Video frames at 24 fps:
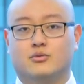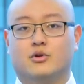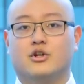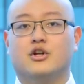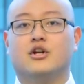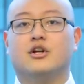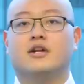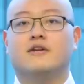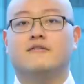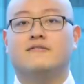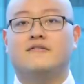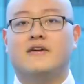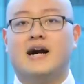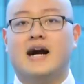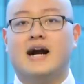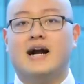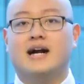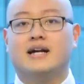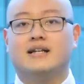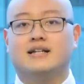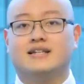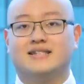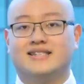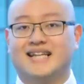What you're going to
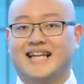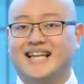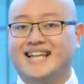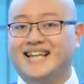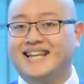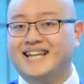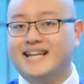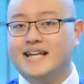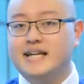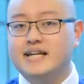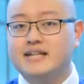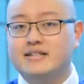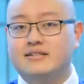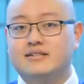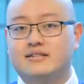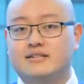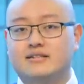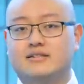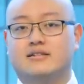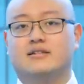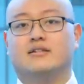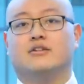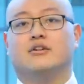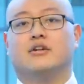find is at
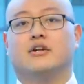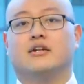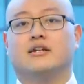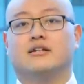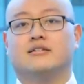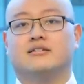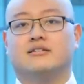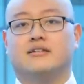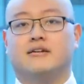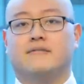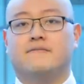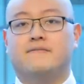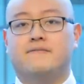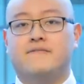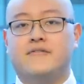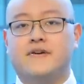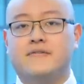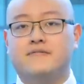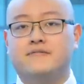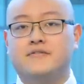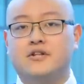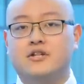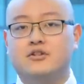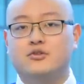least you're going to see
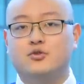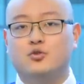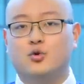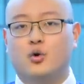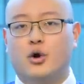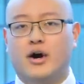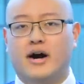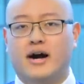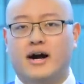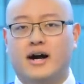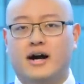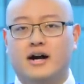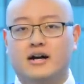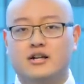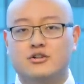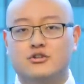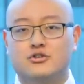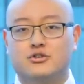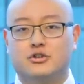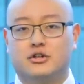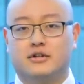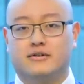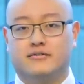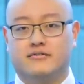fifty to one
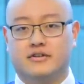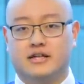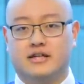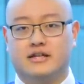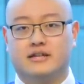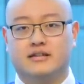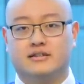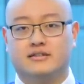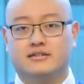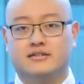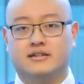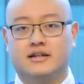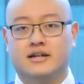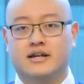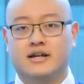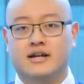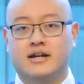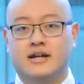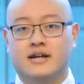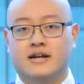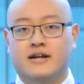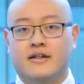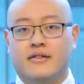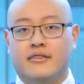hundred of these
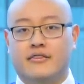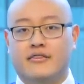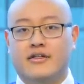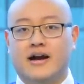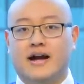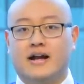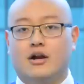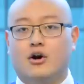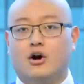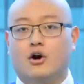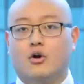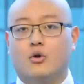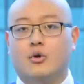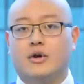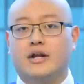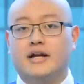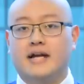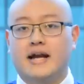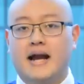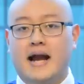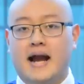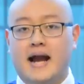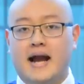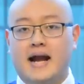that
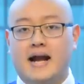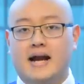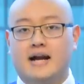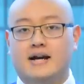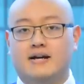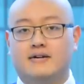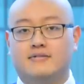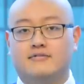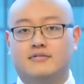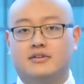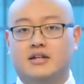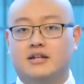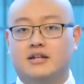already have,